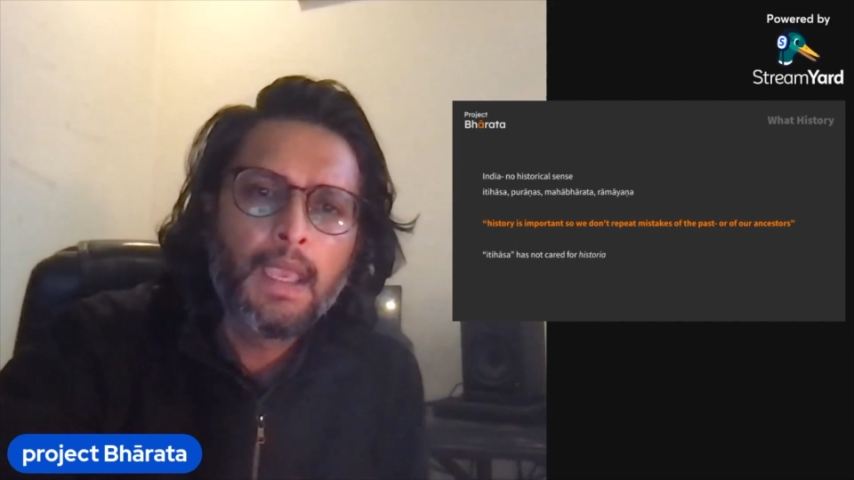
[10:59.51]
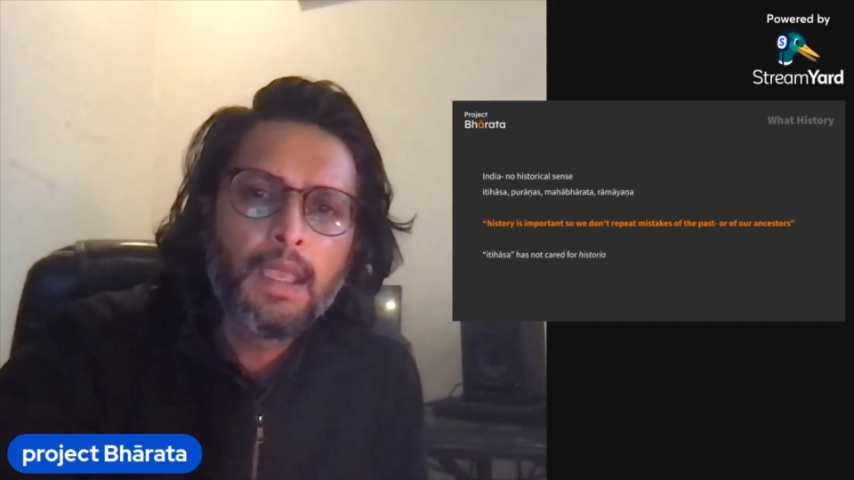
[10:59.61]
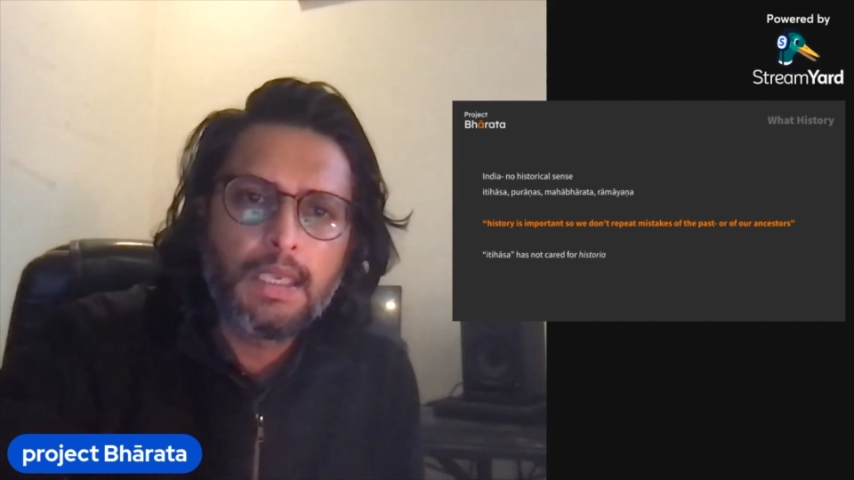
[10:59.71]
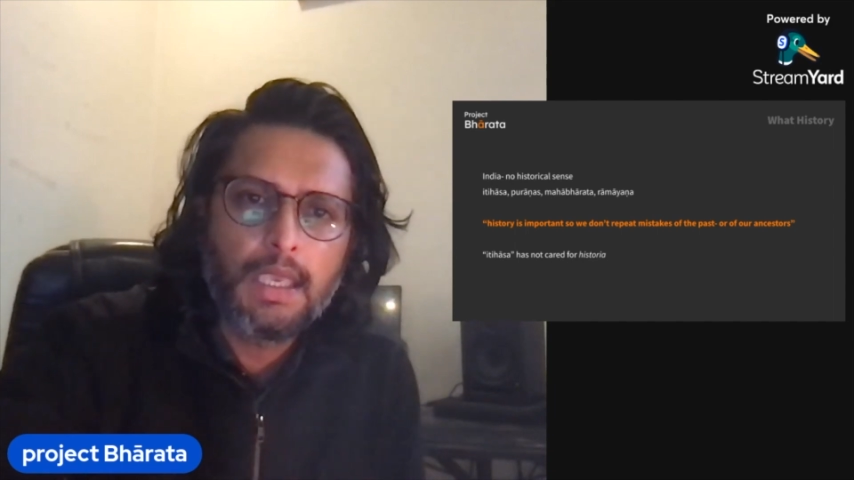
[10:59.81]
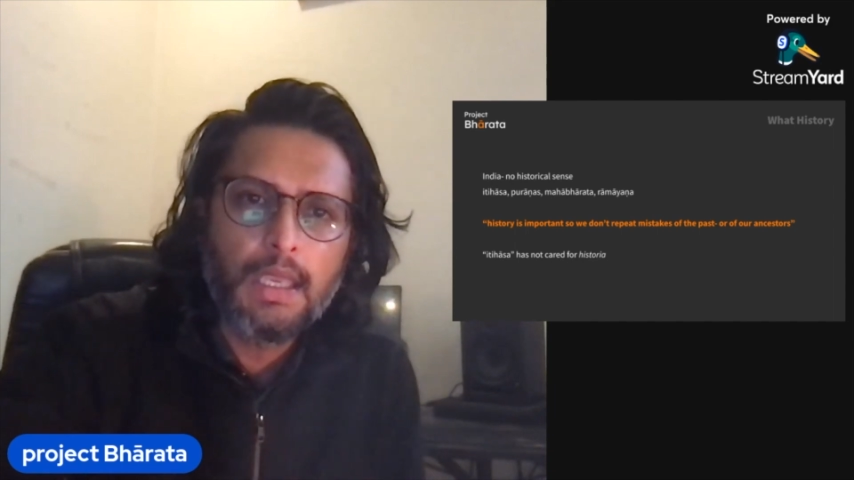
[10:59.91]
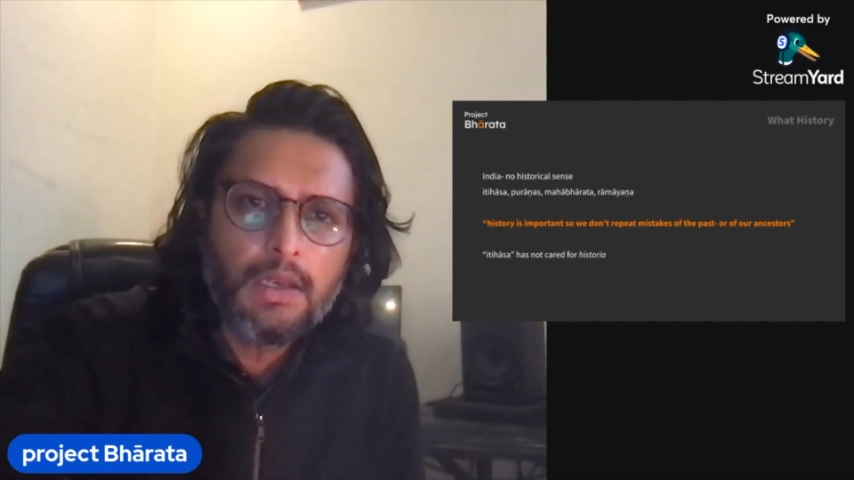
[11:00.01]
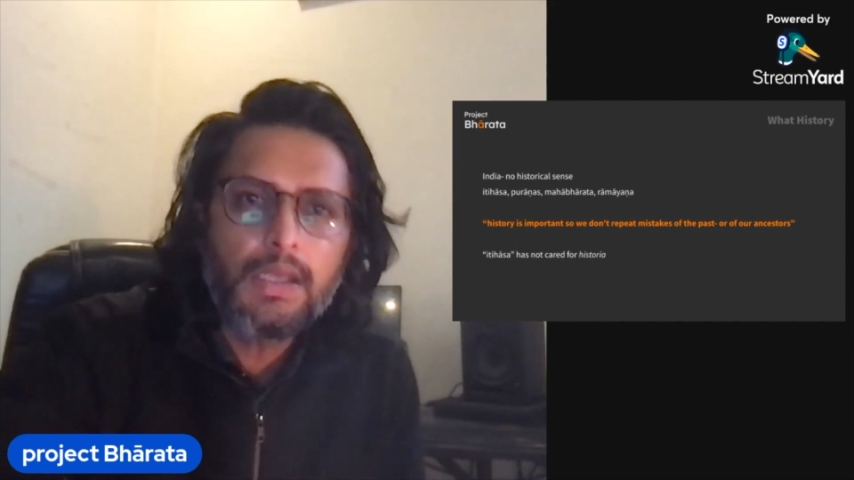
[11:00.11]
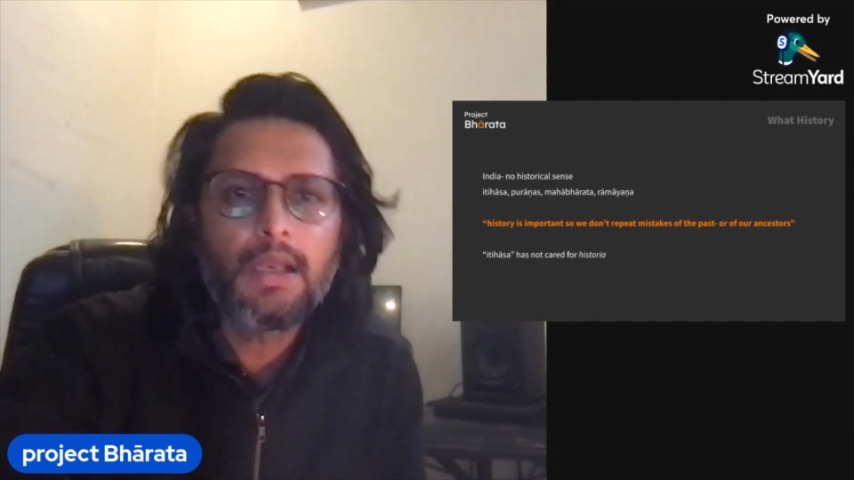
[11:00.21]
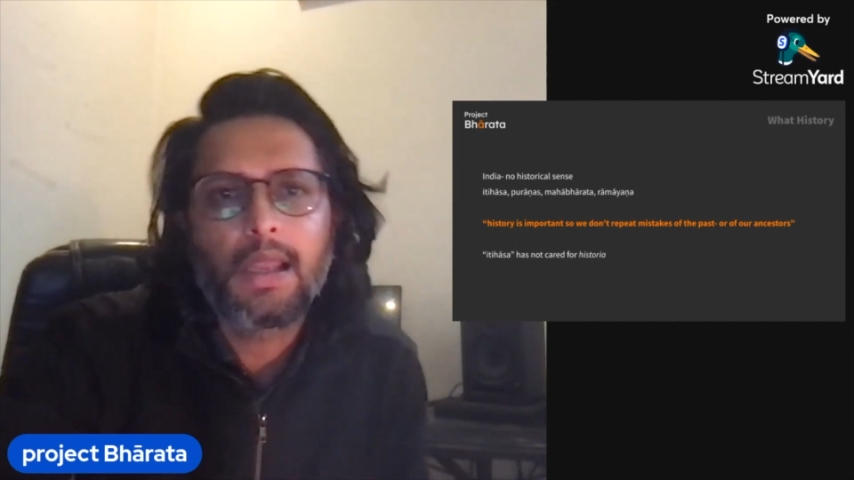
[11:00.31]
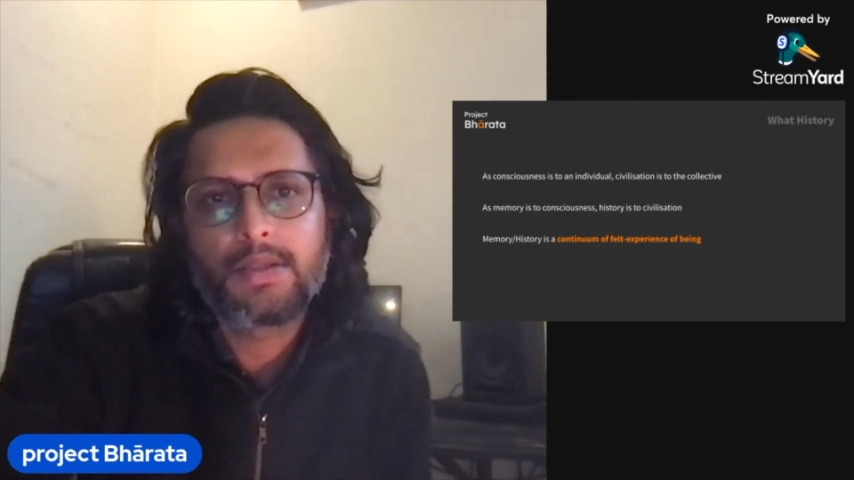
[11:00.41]
The
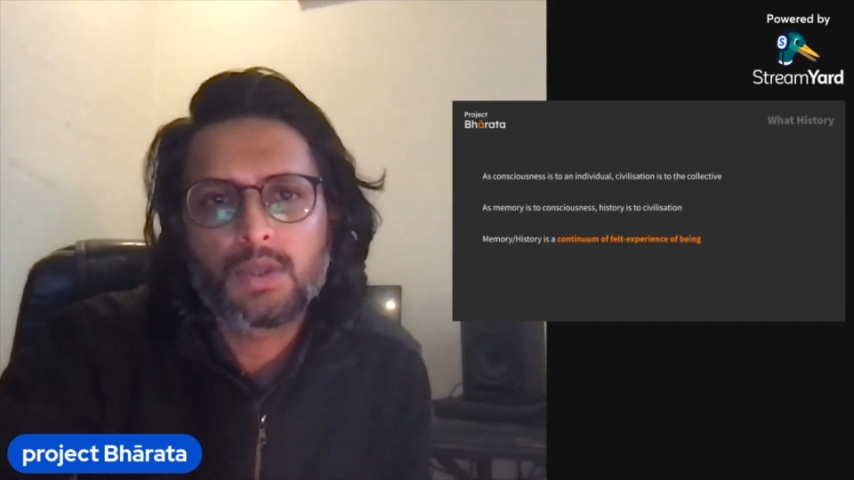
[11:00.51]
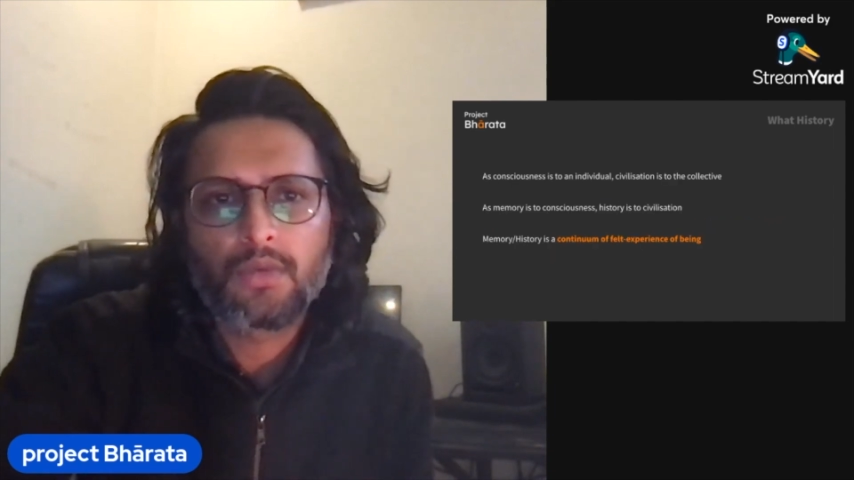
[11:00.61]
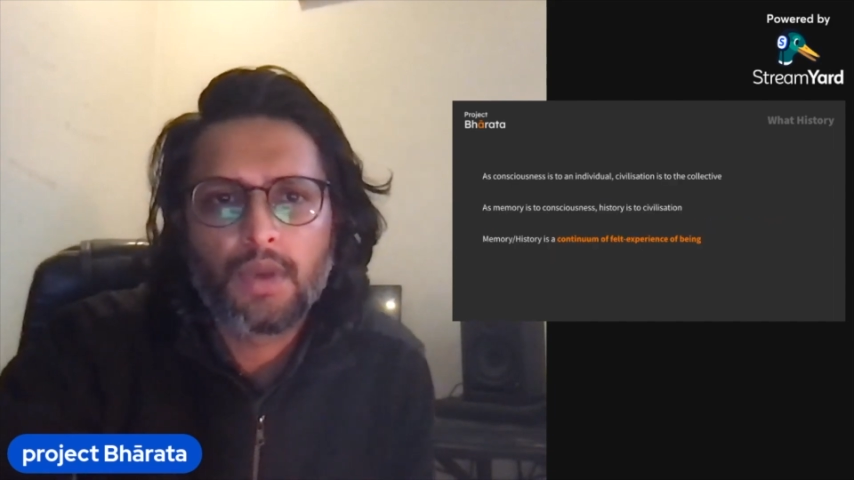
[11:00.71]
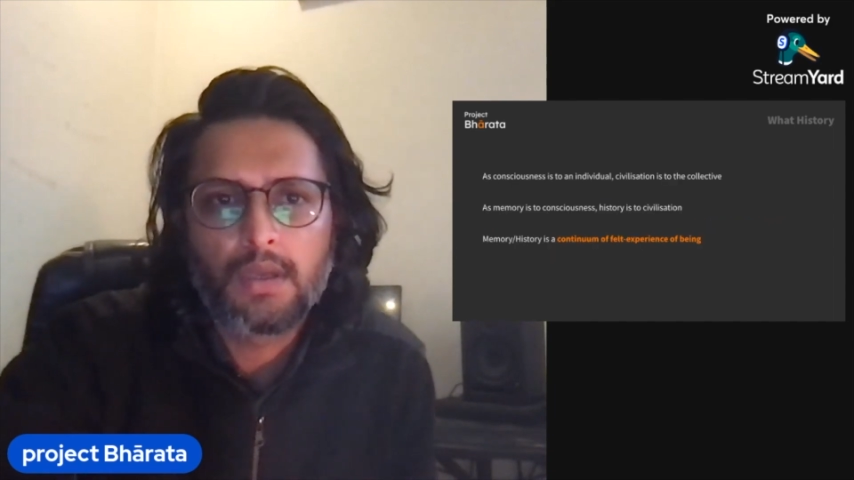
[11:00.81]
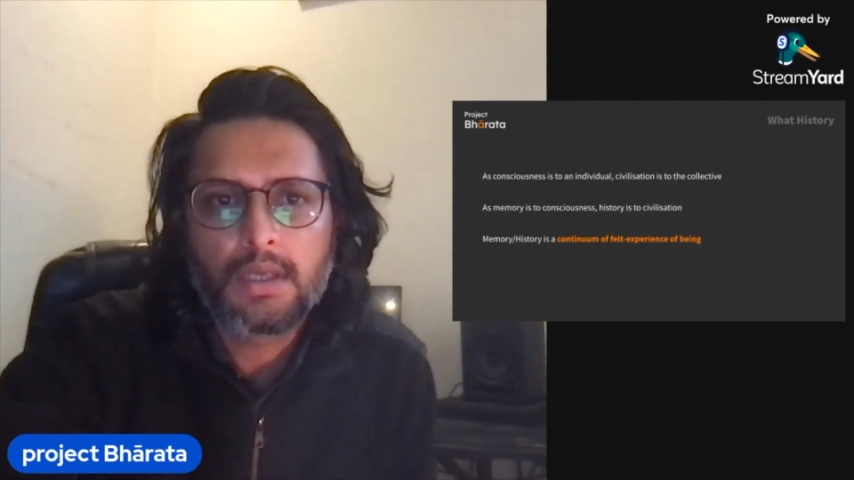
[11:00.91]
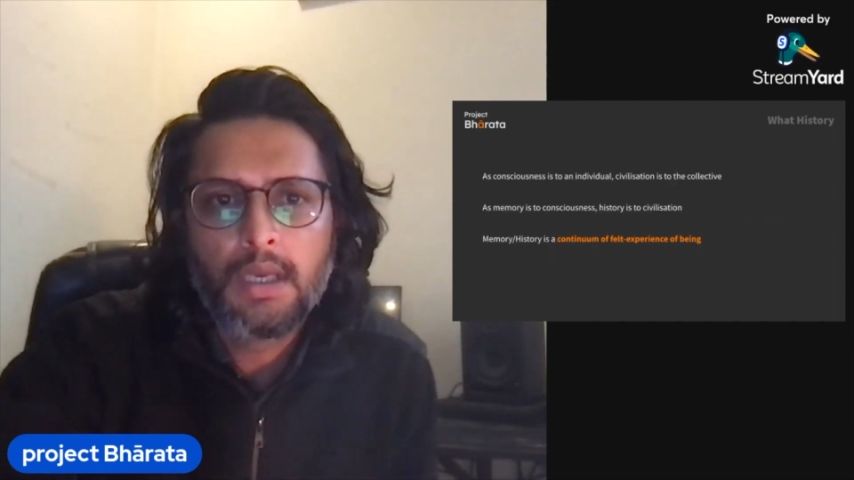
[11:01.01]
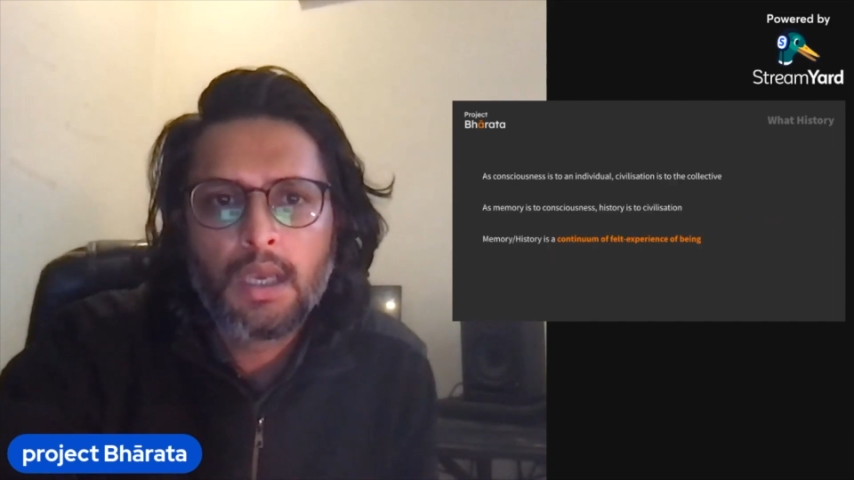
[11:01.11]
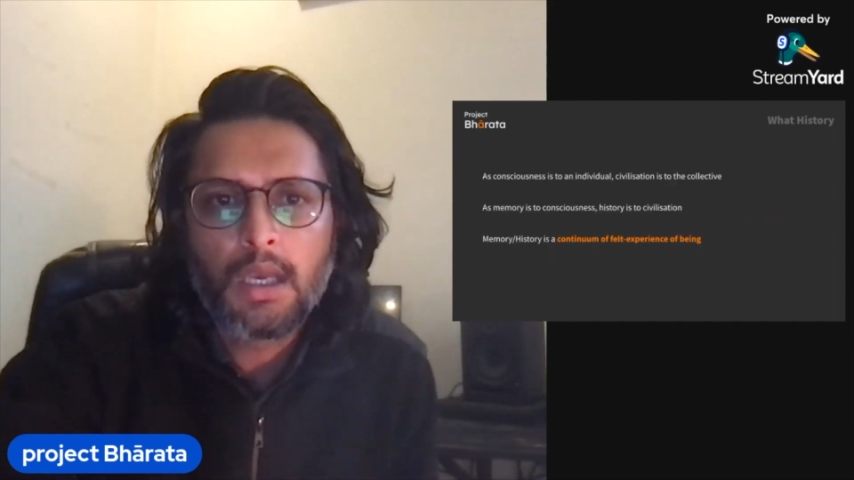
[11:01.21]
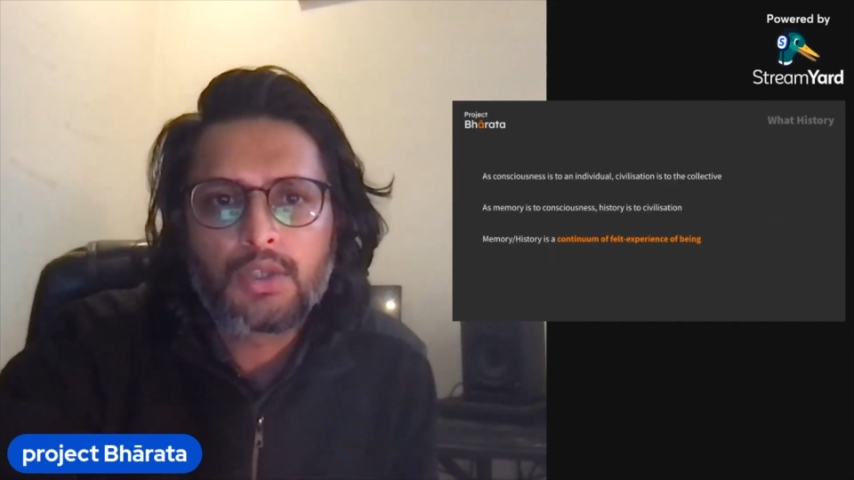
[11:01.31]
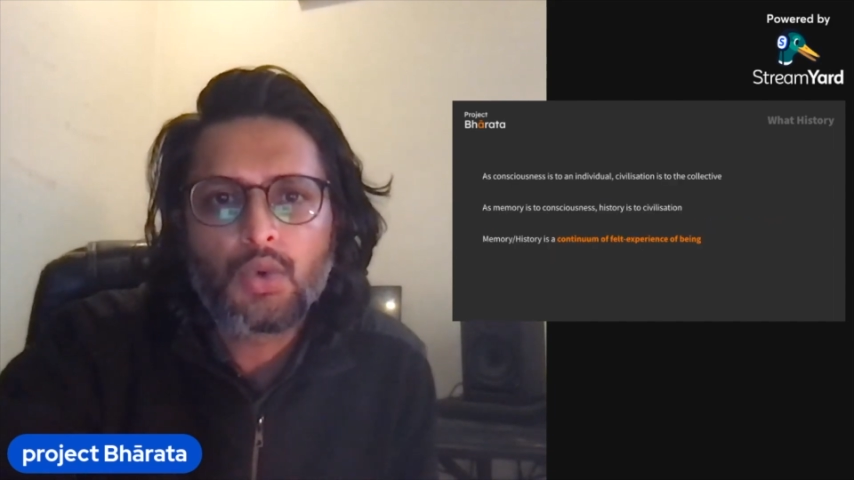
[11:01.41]
Indian lens of it,
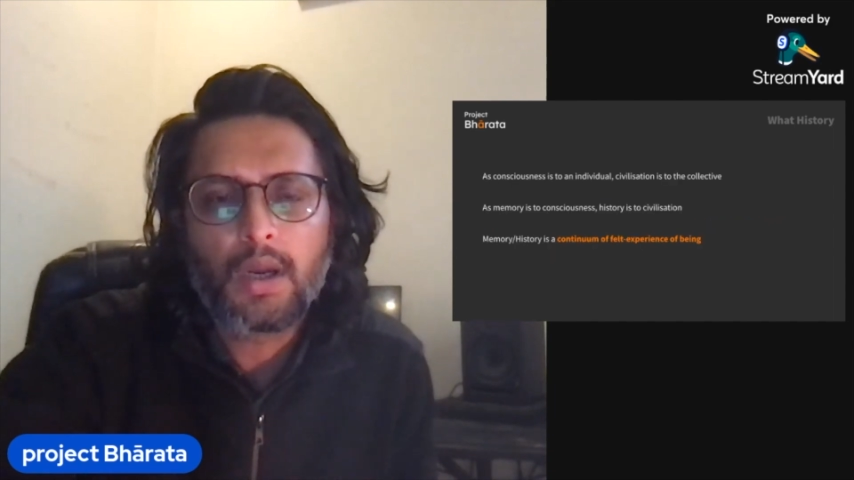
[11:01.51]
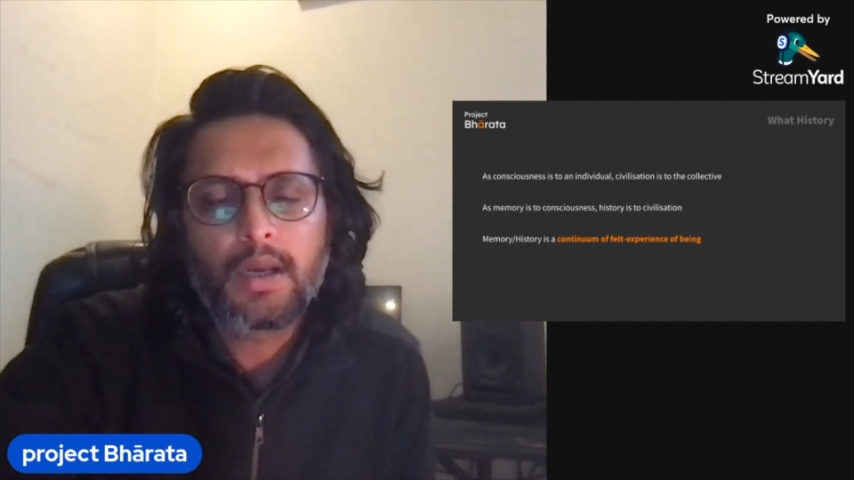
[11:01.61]
to